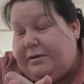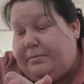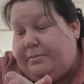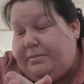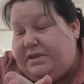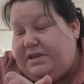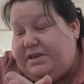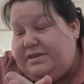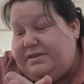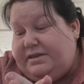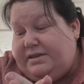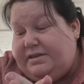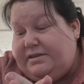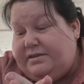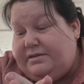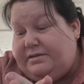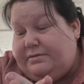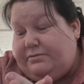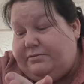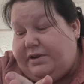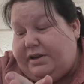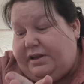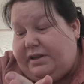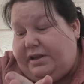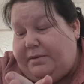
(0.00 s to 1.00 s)
this is
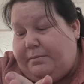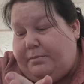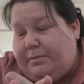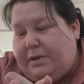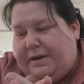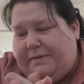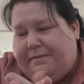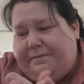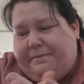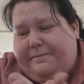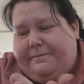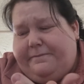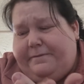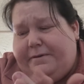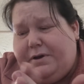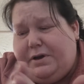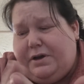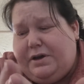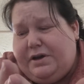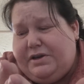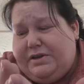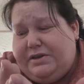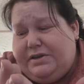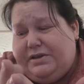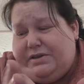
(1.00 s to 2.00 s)
really my
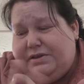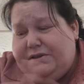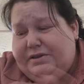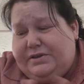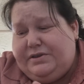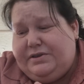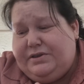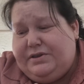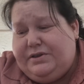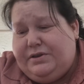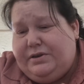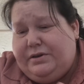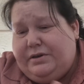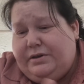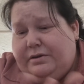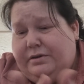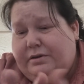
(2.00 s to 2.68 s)
first